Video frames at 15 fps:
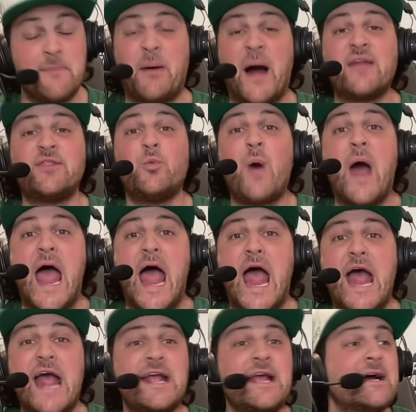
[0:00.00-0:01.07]
And by the
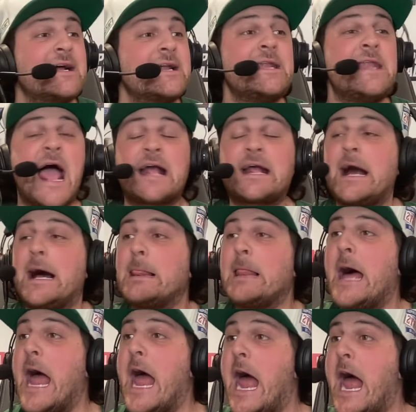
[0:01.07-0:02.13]
way,
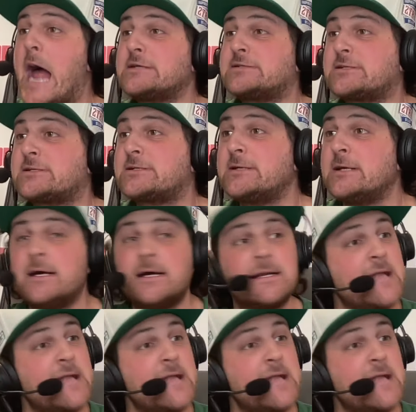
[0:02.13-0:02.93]
Nicholas,